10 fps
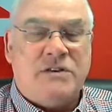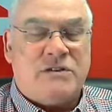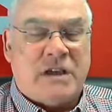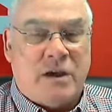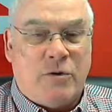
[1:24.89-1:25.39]

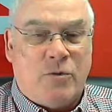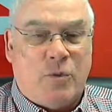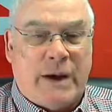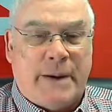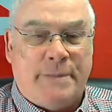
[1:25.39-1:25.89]

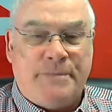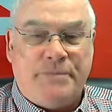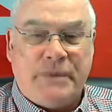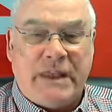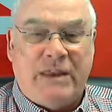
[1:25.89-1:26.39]
So
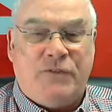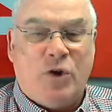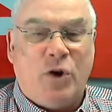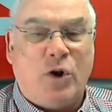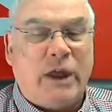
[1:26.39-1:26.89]
if
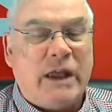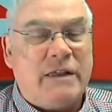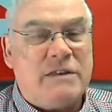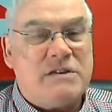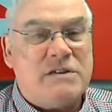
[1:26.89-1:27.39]
you're looking
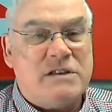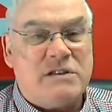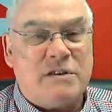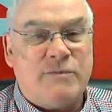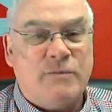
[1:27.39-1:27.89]
at this
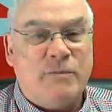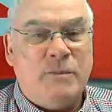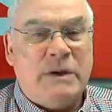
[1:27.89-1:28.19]
system,